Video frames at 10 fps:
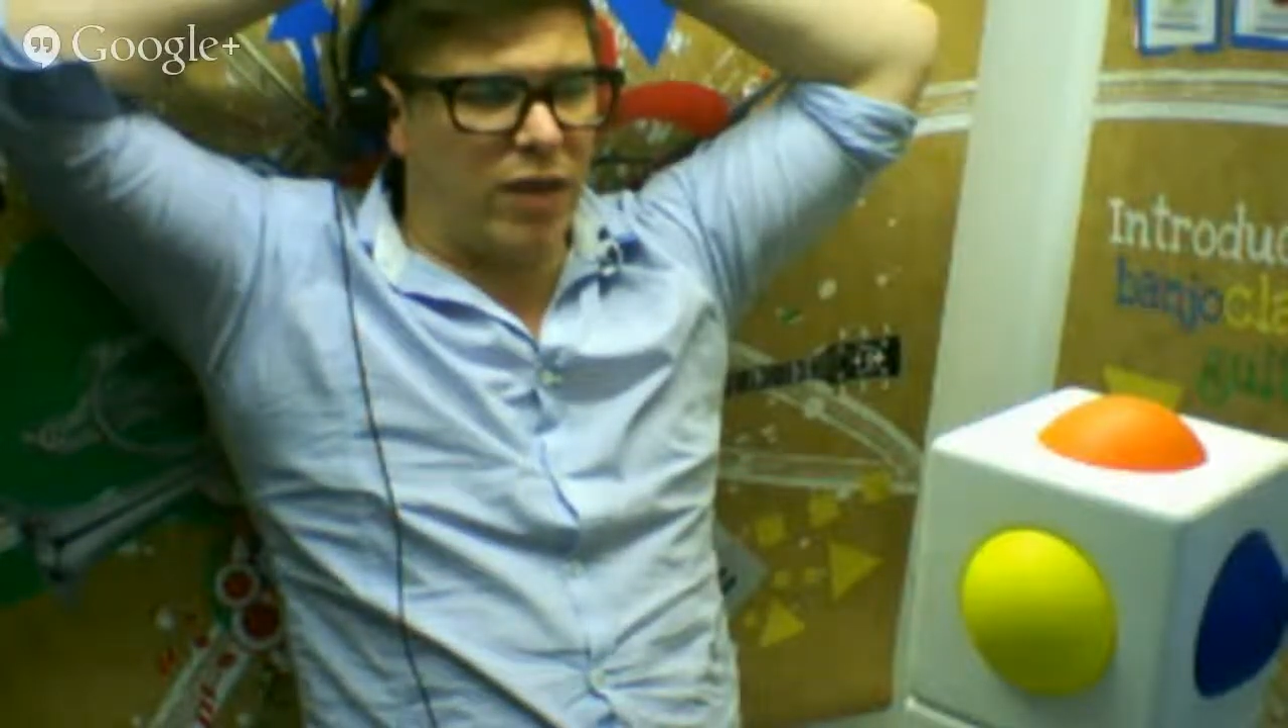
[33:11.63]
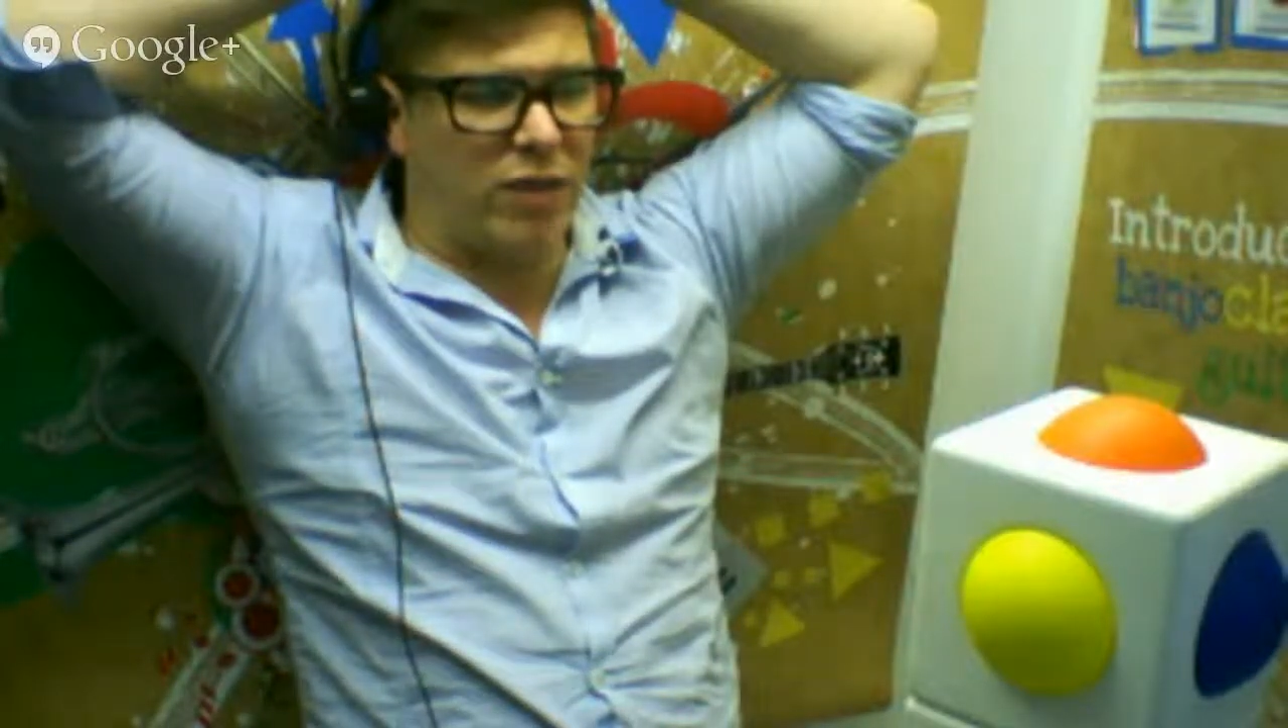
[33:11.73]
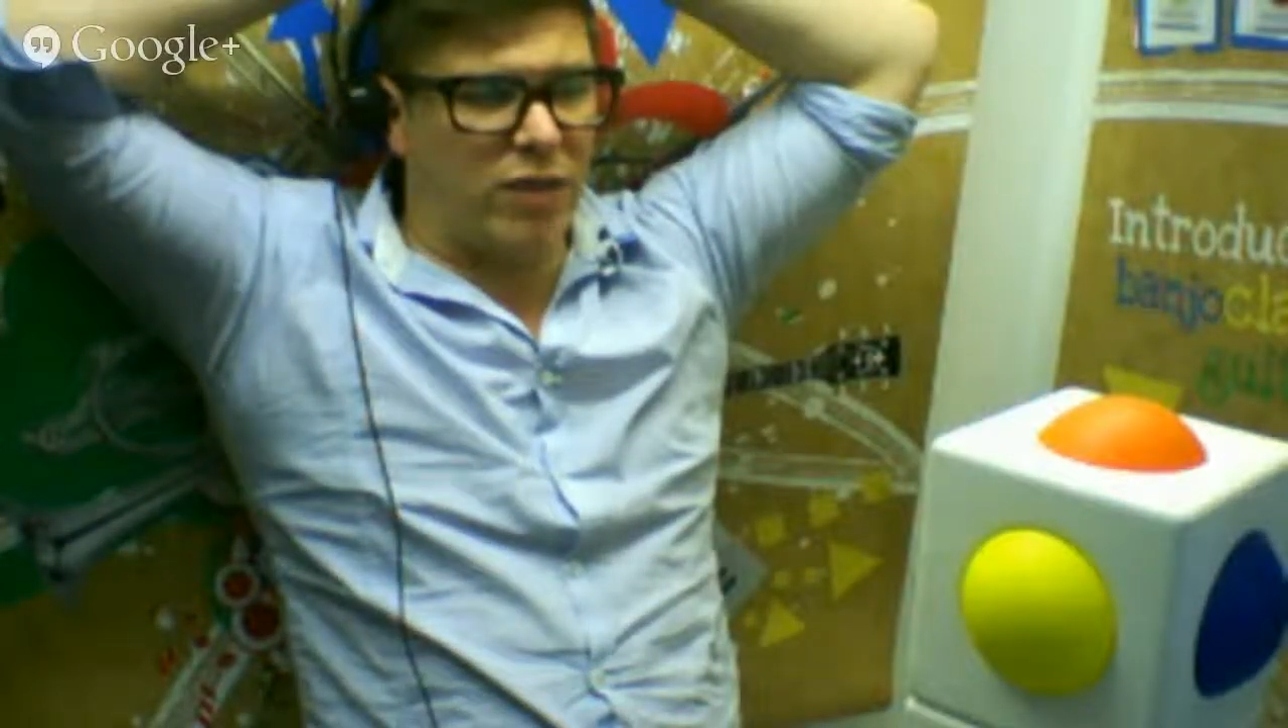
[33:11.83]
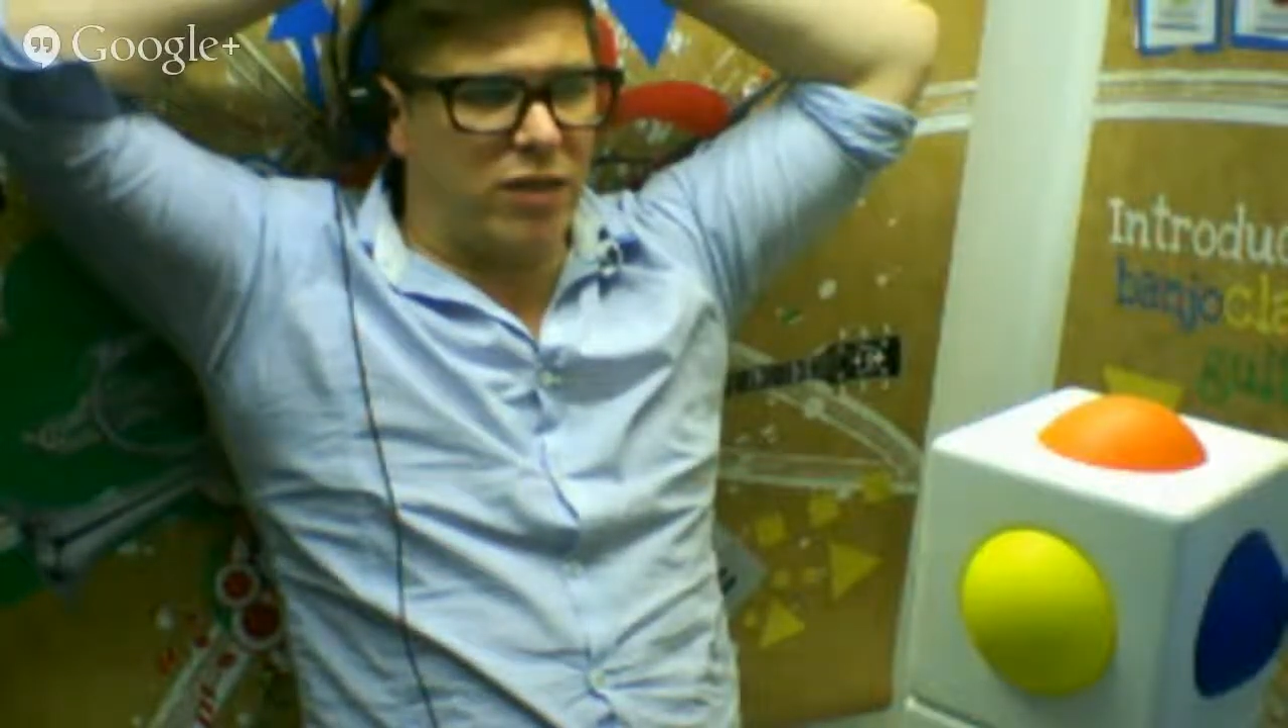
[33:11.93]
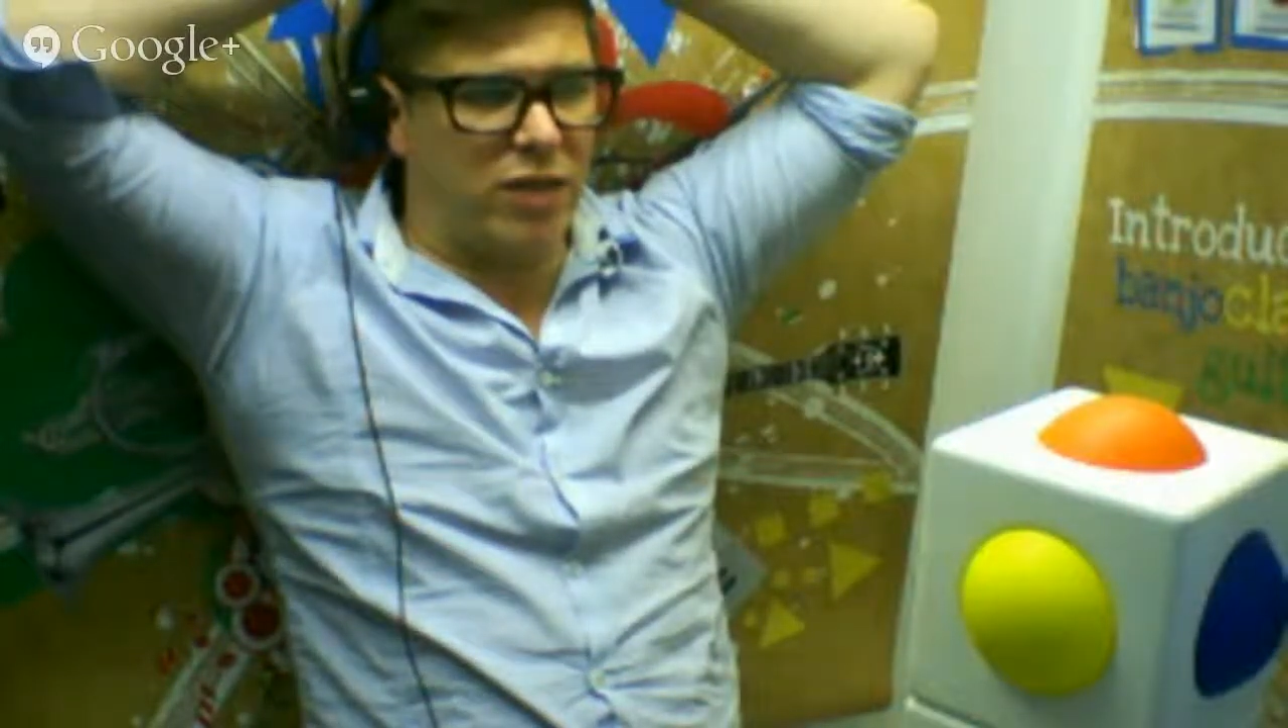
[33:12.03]
and
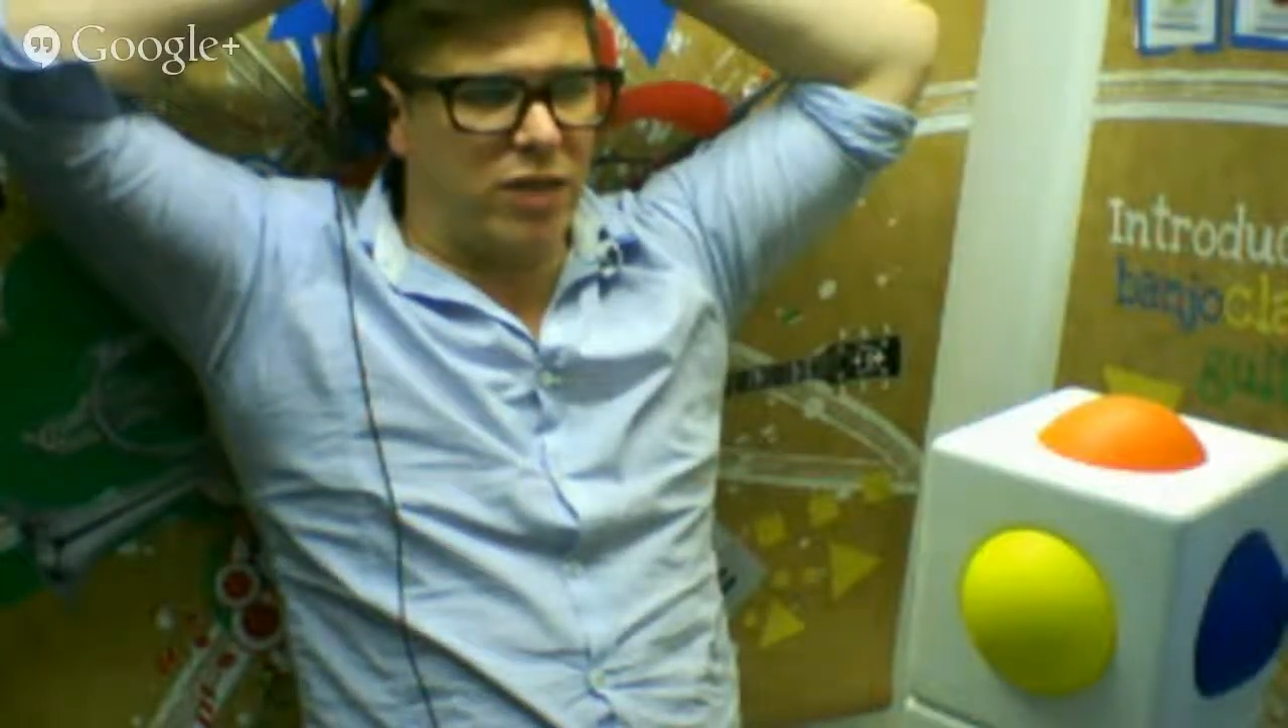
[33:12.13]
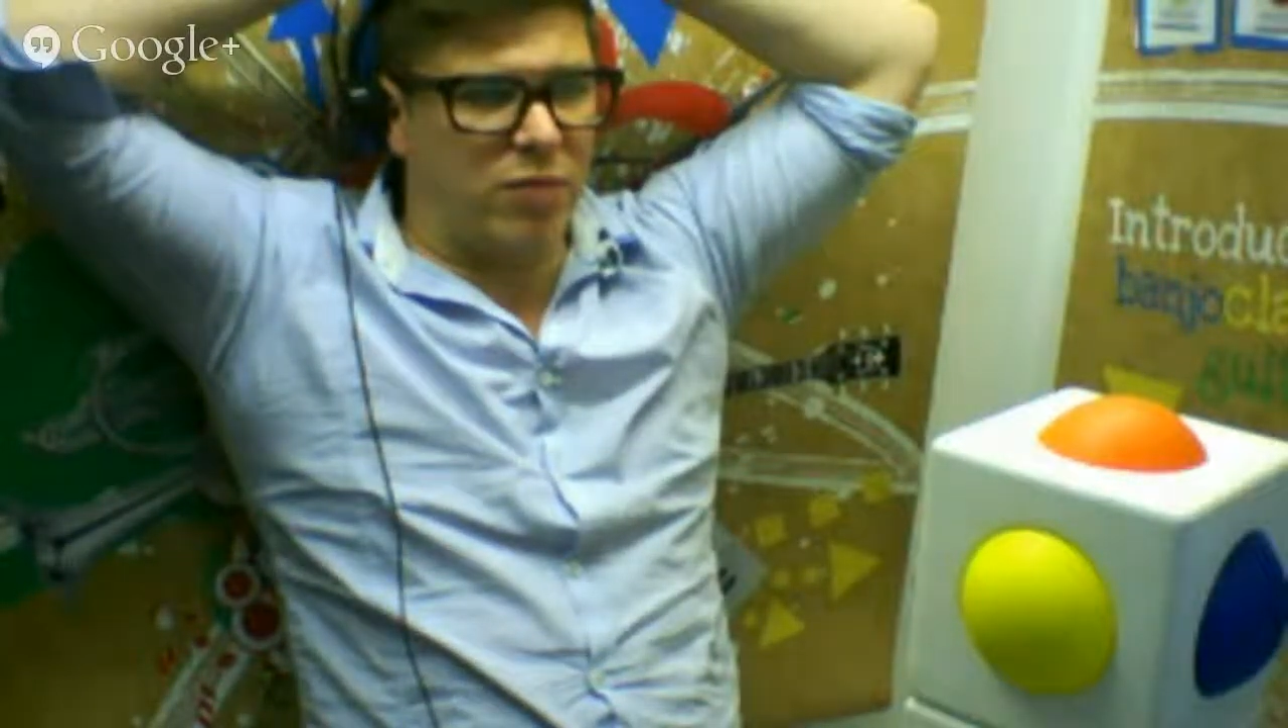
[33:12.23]
she